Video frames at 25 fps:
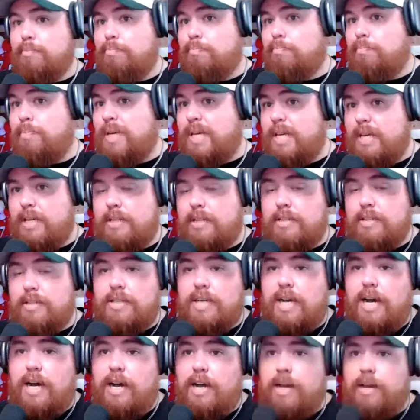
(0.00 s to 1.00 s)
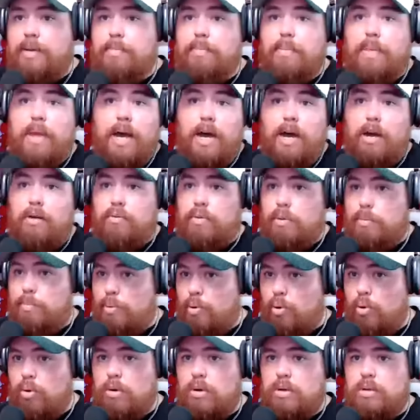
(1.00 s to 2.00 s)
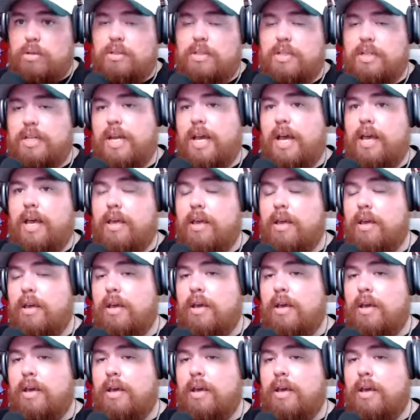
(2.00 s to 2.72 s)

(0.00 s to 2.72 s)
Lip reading: big-time report today